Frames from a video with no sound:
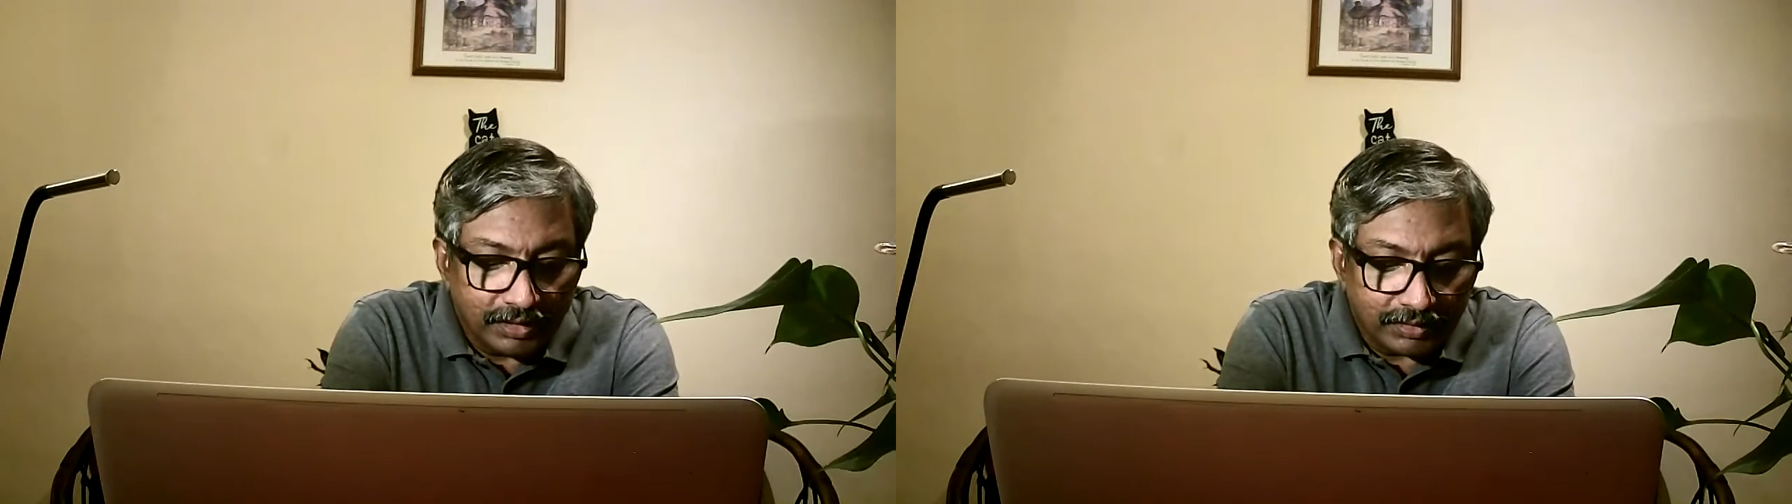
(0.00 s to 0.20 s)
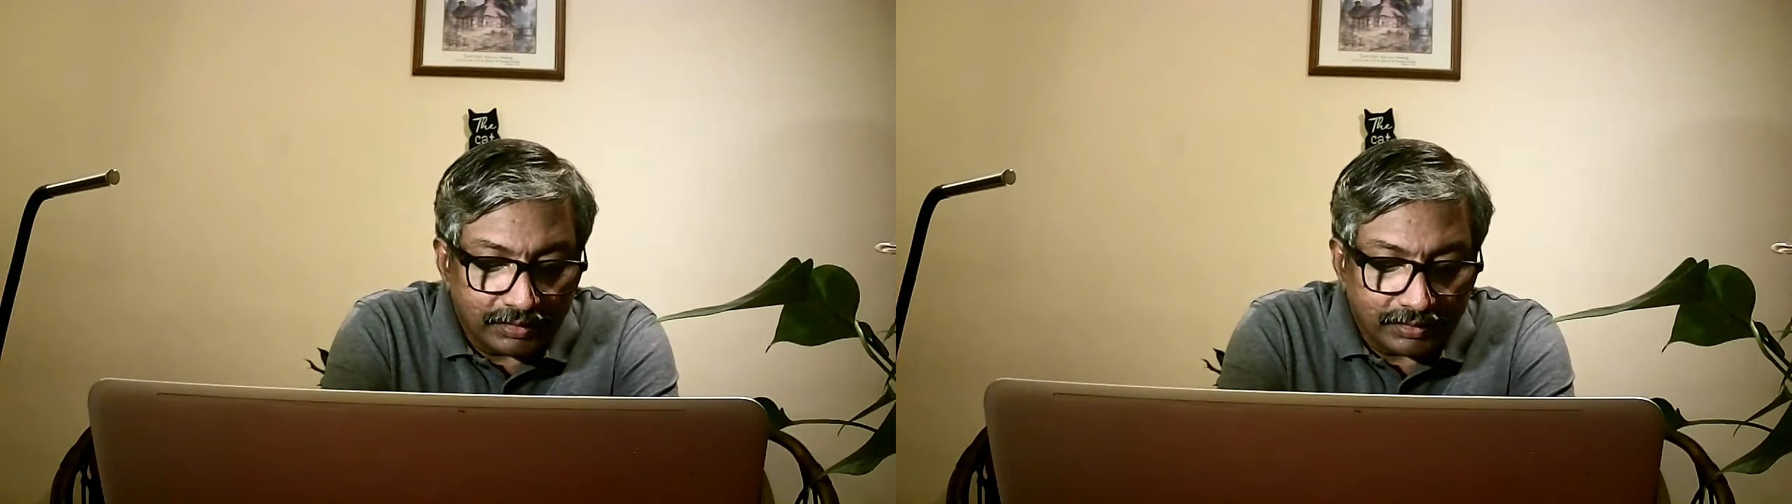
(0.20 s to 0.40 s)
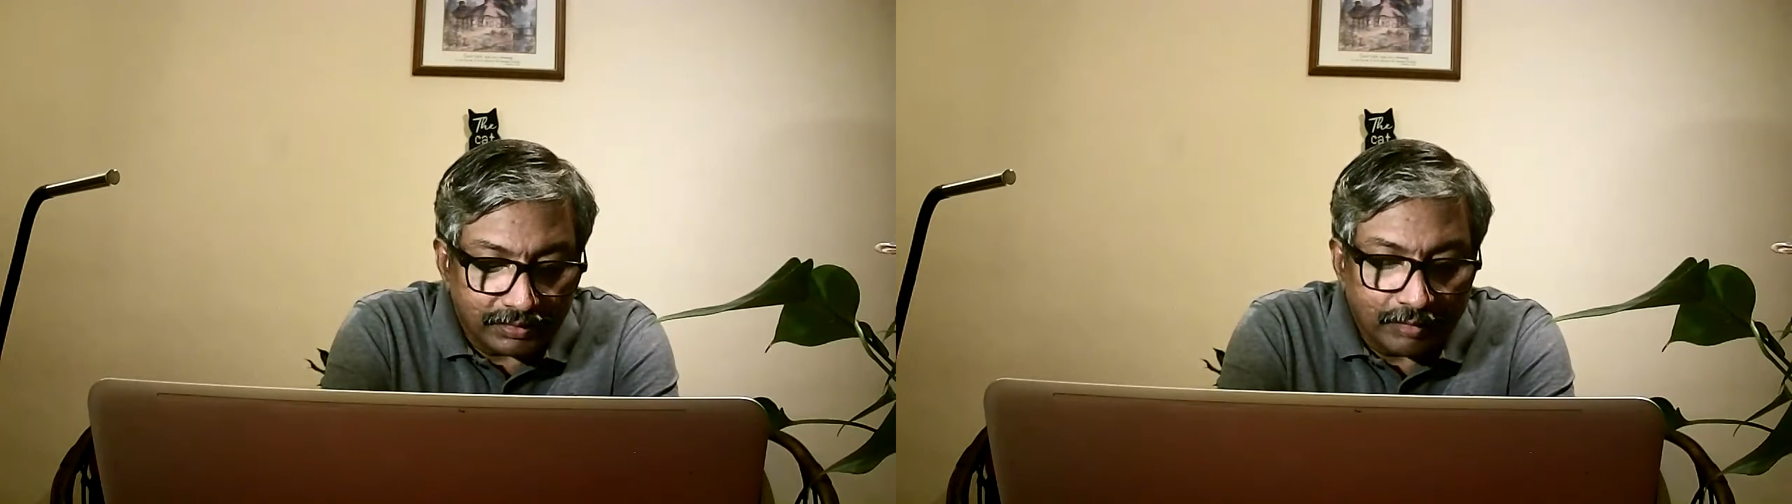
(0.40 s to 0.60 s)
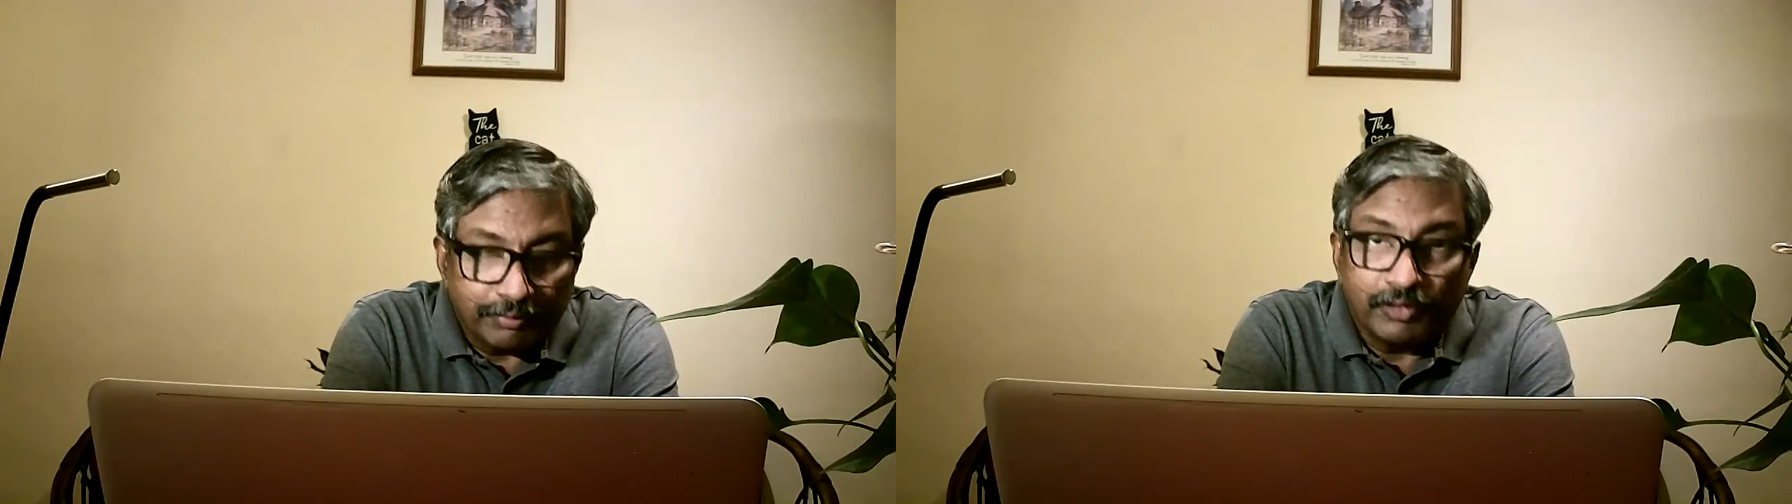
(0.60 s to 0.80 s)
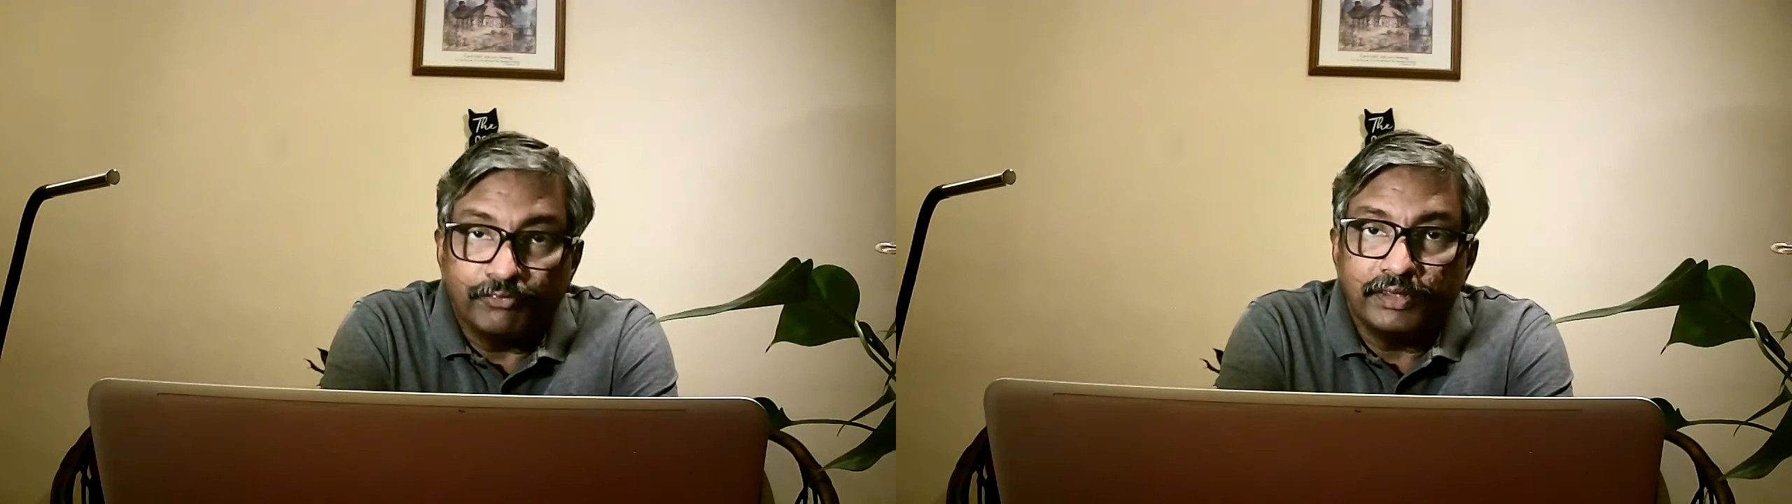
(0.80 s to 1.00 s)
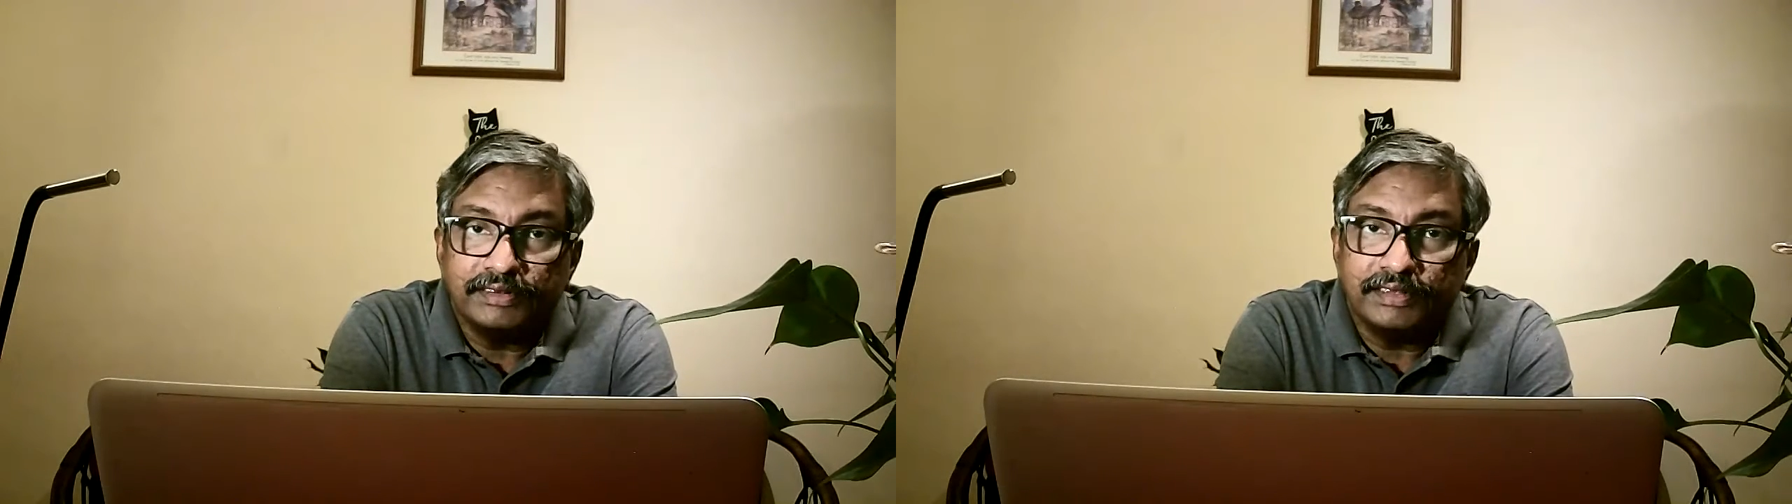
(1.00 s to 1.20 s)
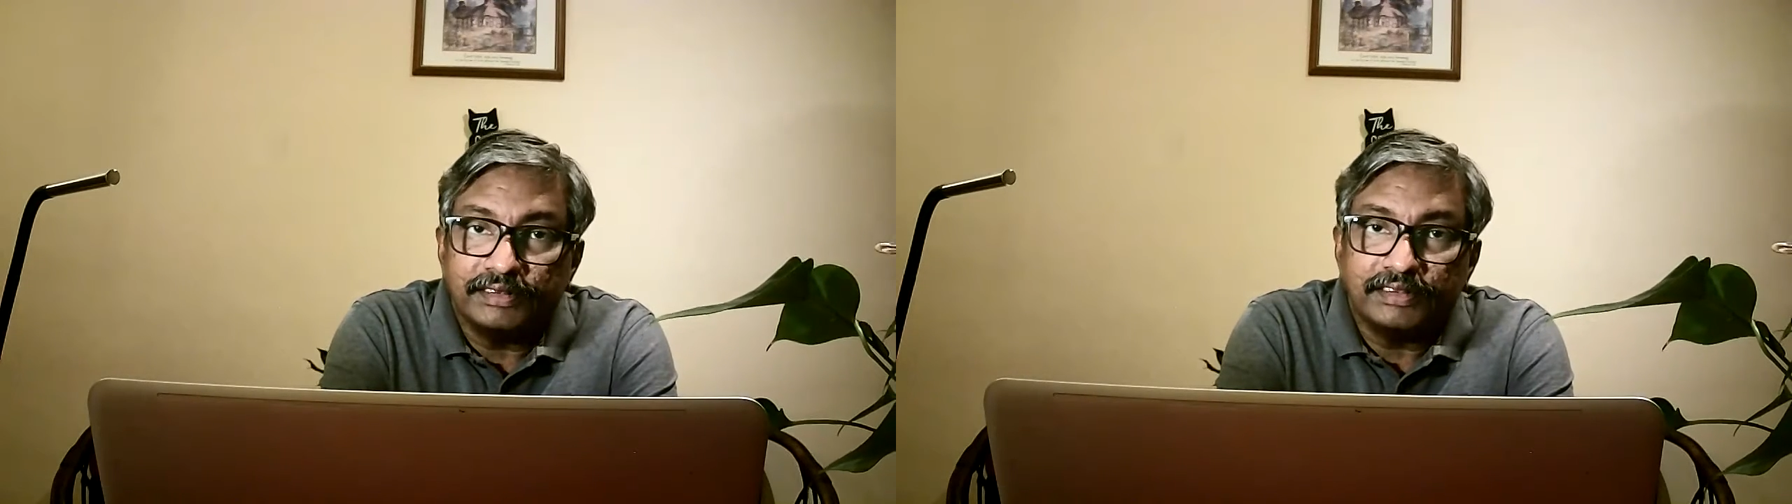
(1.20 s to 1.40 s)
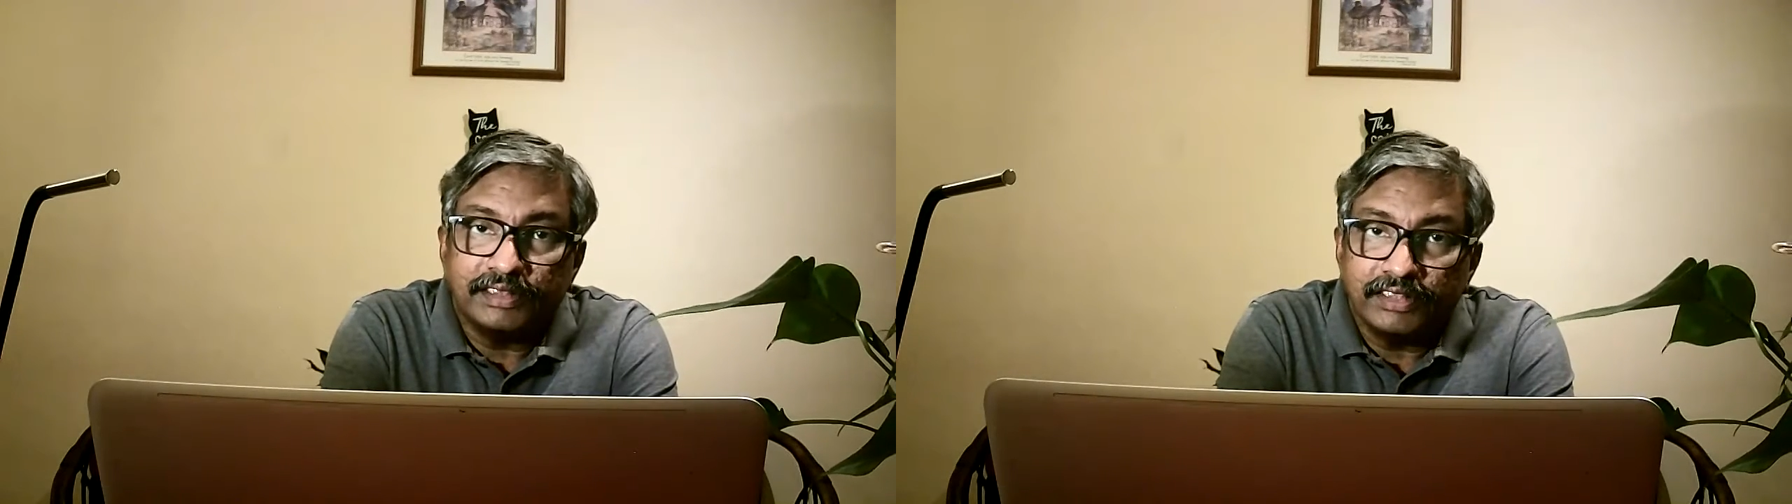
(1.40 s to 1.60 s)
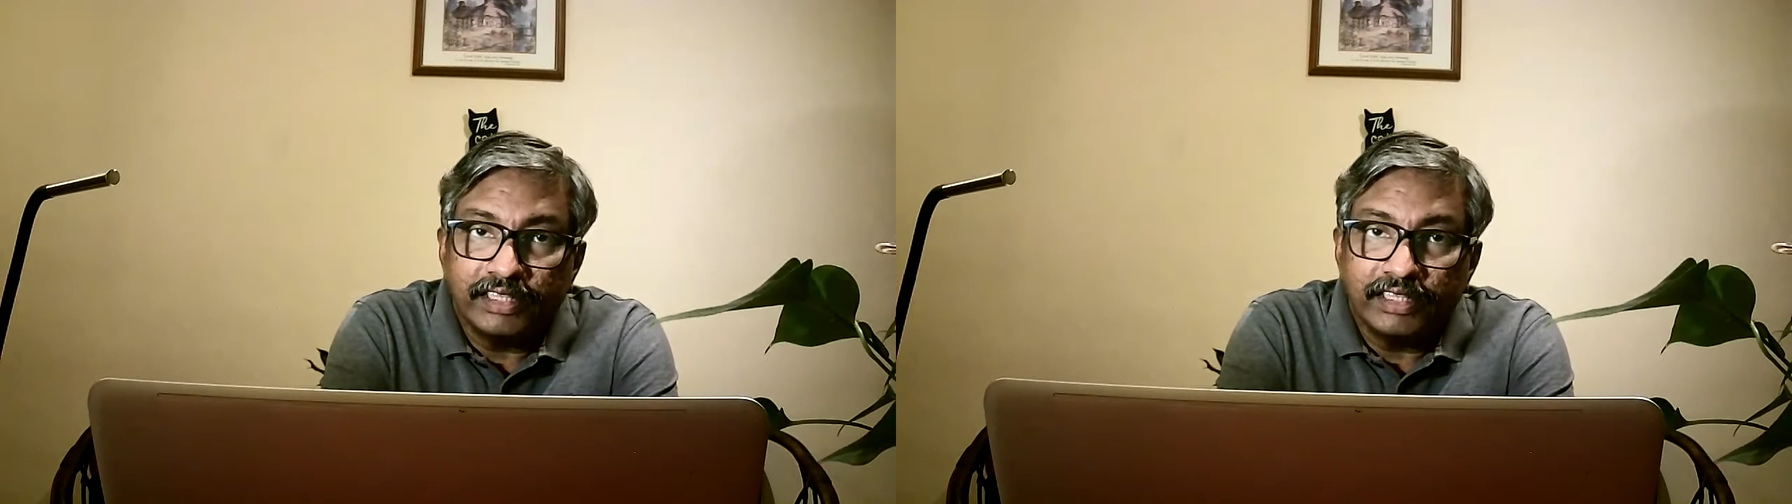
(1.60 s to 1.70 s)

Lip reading: couple of verses